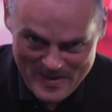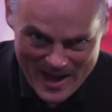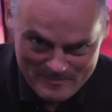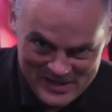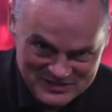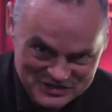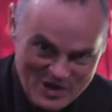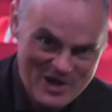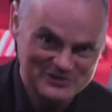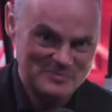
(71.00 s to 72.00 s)
bear pit
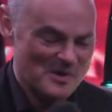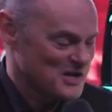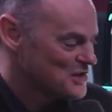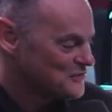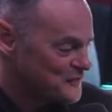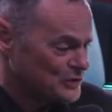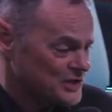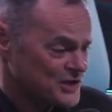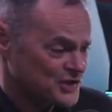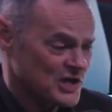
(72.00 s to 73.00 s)
style to bring you this
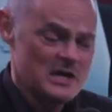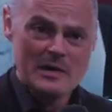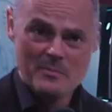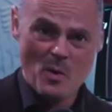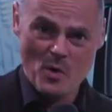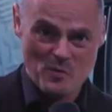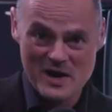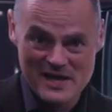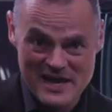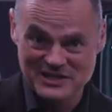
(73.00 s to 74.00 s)
footage, but we're
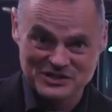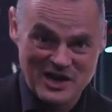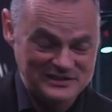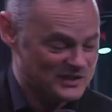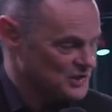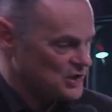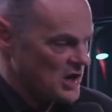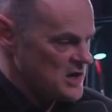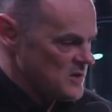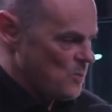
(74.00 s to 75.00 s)
really excited to
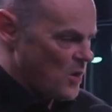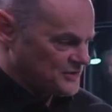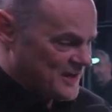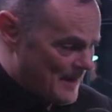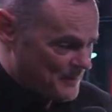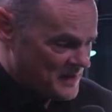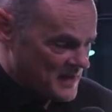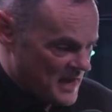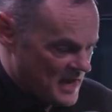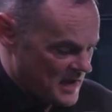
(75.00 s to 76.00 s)
show you what's
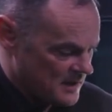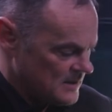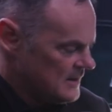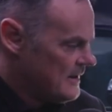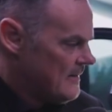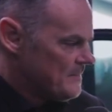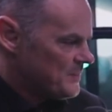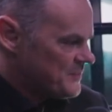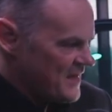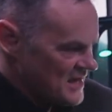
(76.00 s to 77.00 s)
happening here.
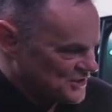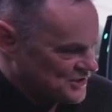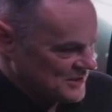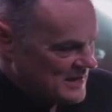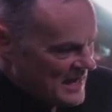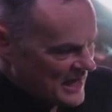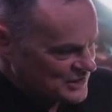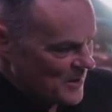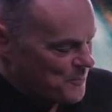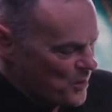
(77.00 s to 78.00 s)
This
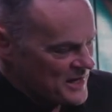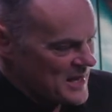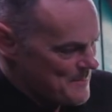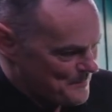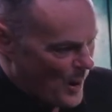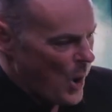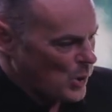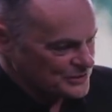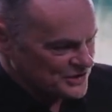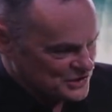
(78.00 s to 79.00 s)
is a pretty
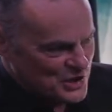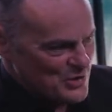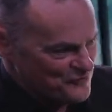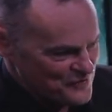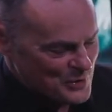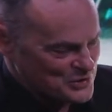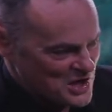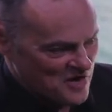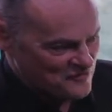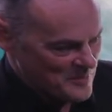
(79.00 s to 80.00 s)
bold new
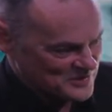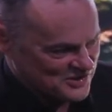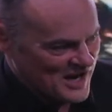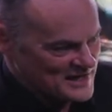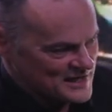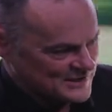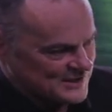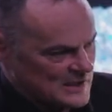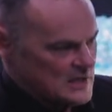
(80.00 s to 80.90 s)
future for Mercedes.